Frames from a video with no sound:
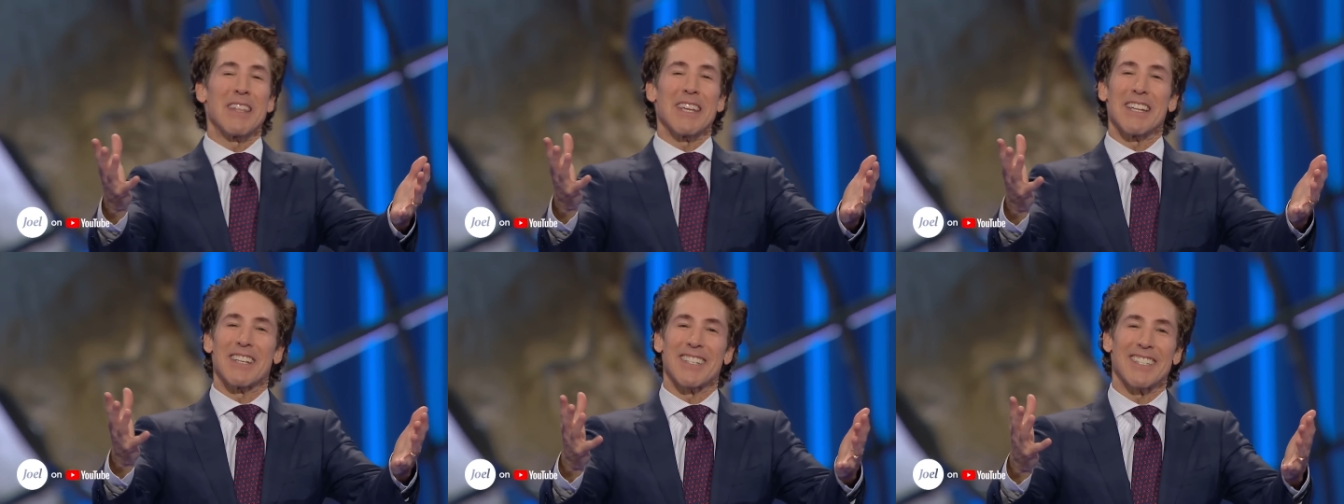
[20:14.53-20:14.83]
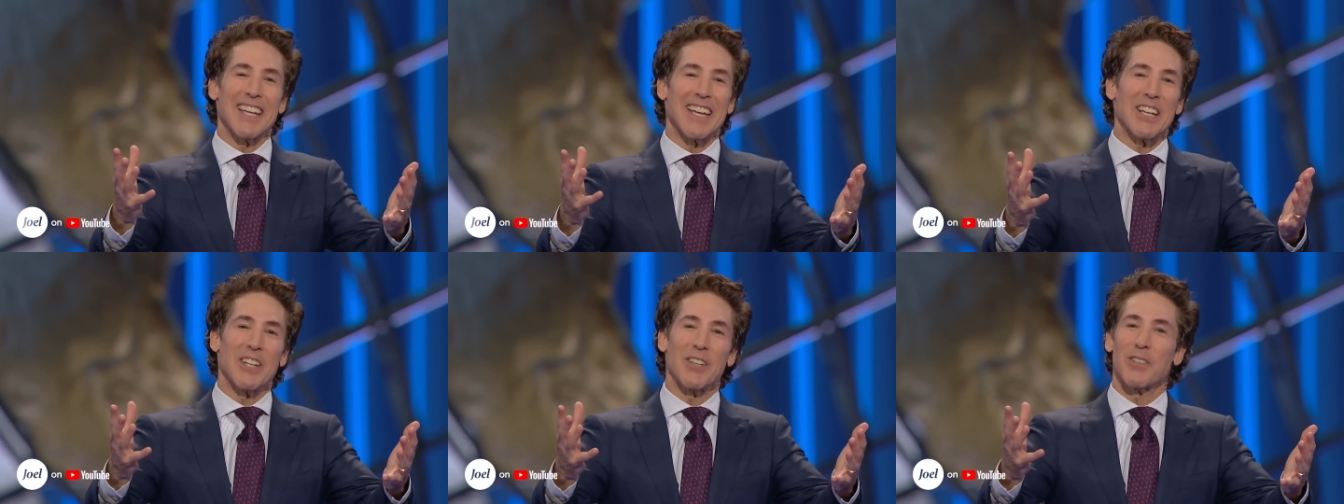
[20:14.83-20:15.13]
of these
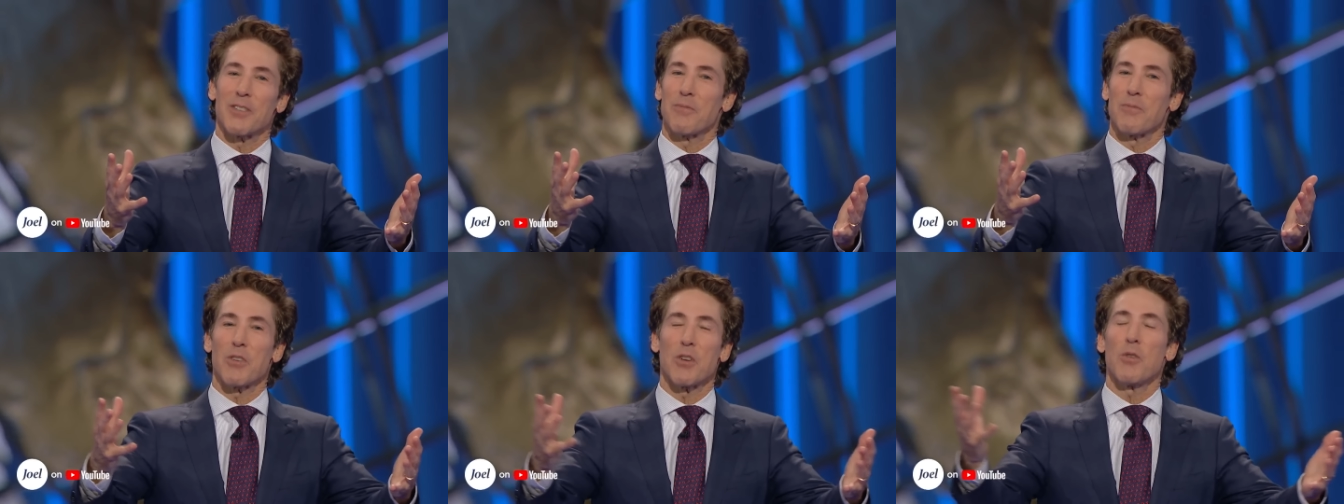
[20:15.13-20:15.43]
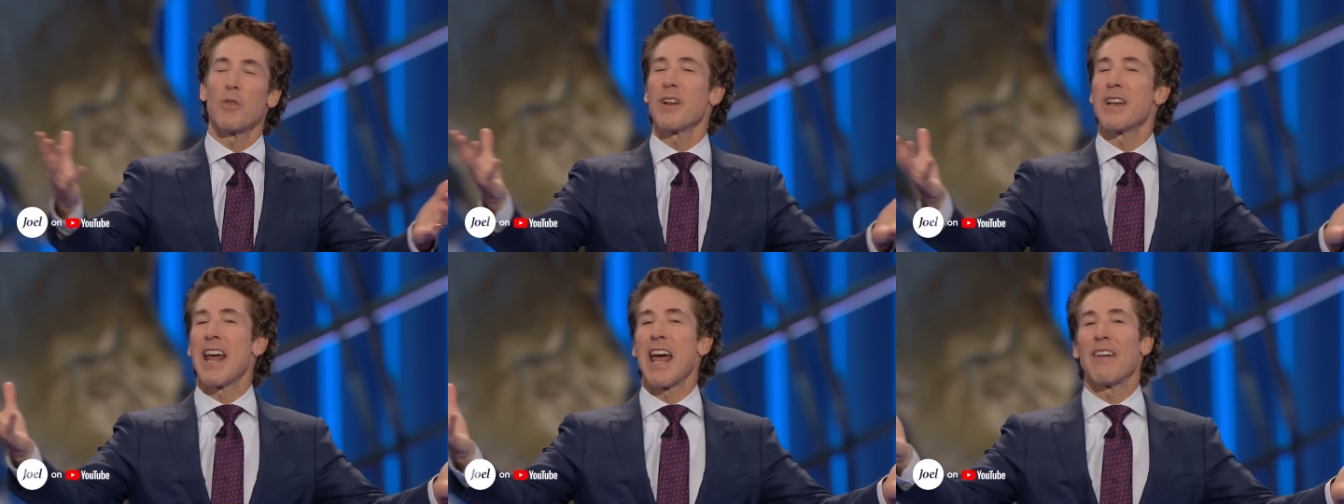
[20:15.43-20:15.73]
things
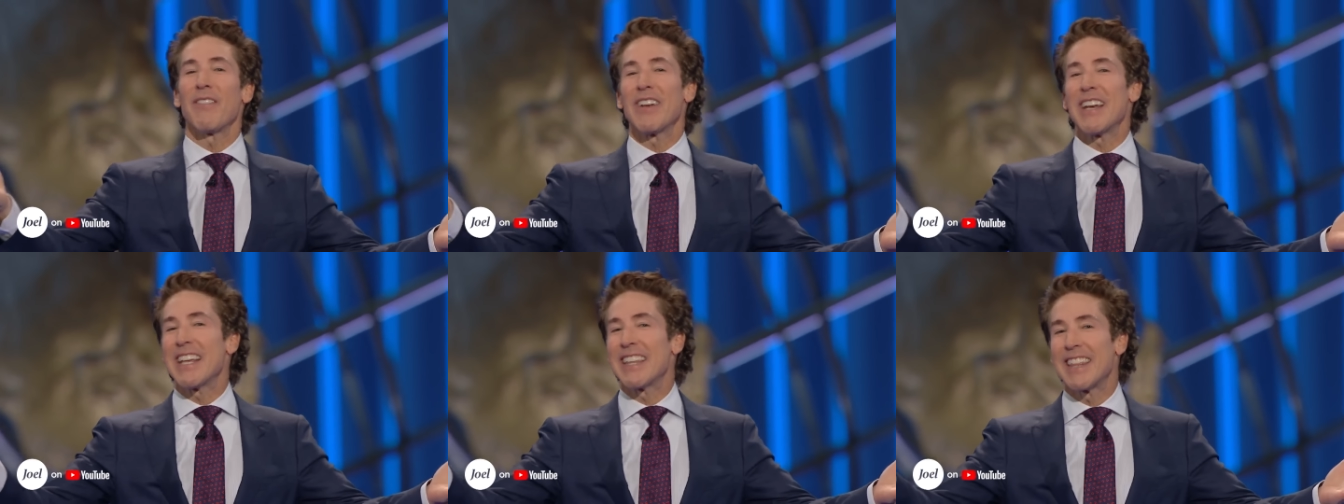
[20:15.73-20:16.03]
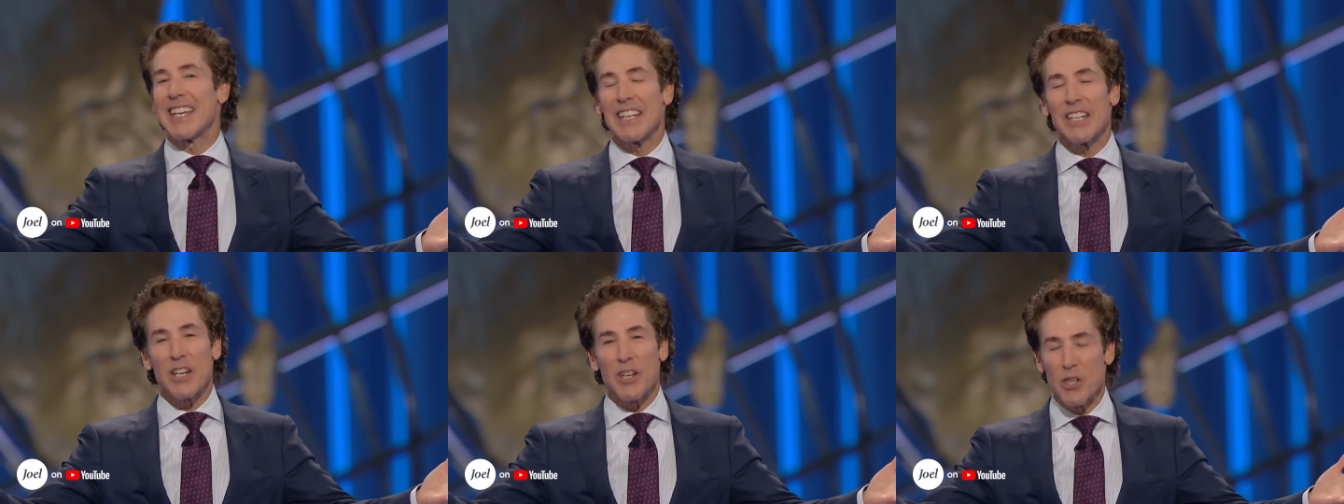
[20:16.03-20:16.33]
you didn't have
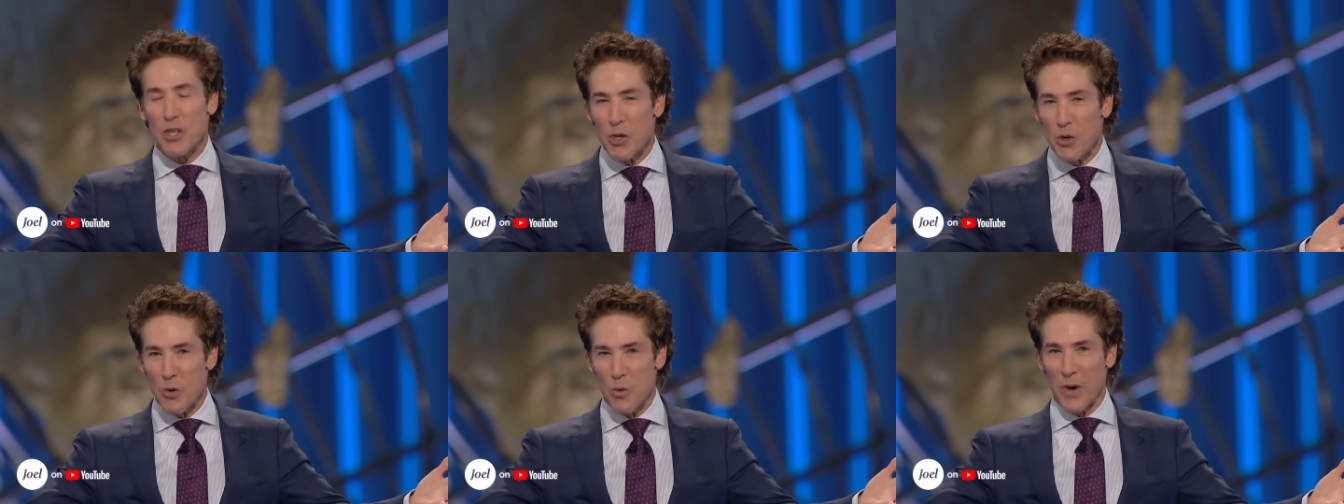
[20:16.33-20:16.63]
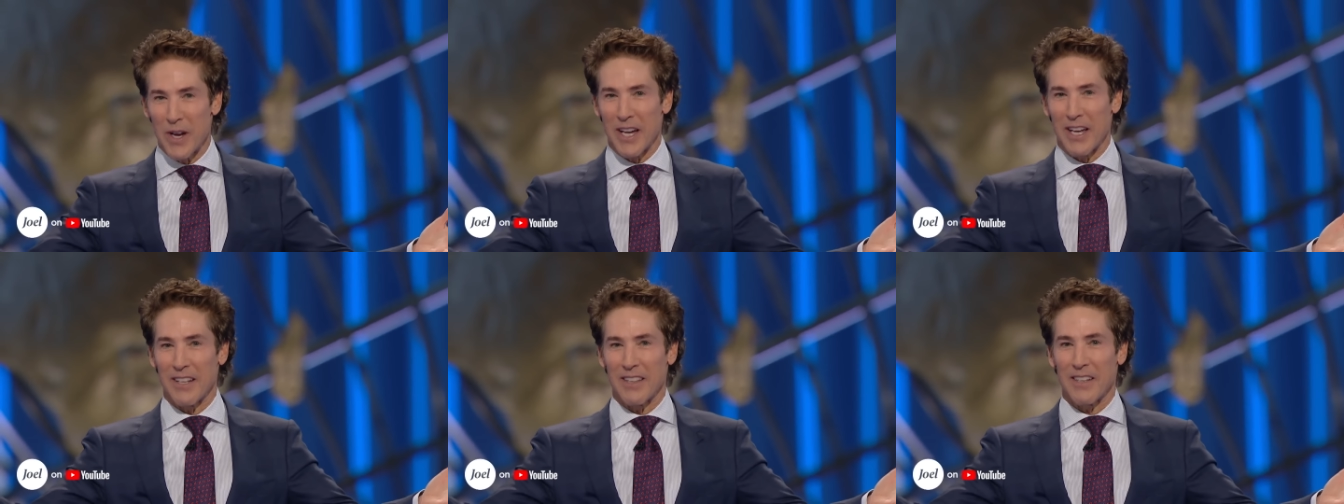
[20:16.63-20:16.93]
anything to do
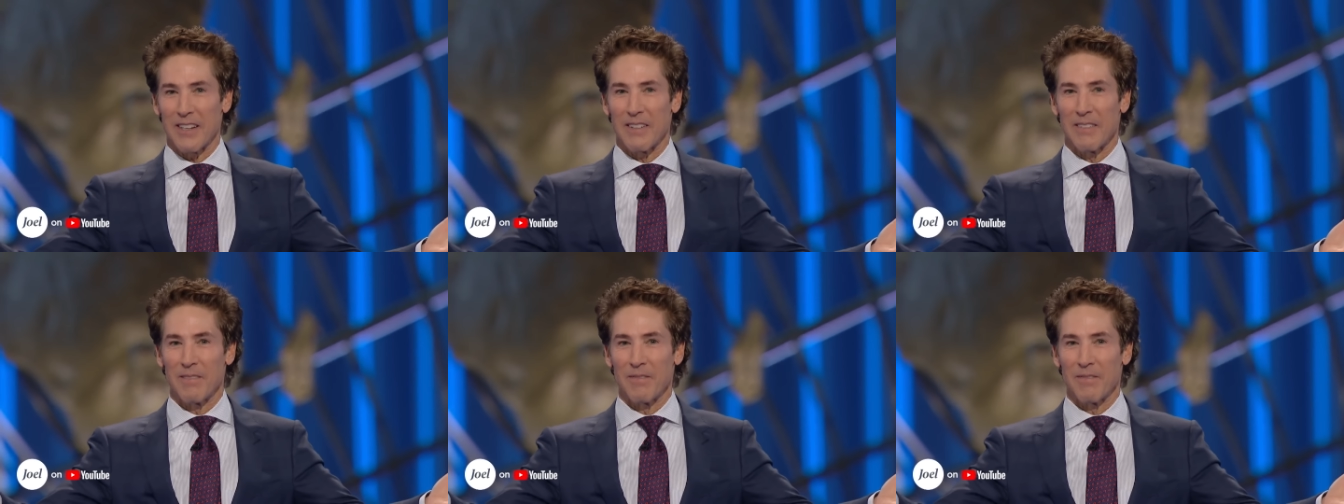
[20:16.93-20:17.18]
with.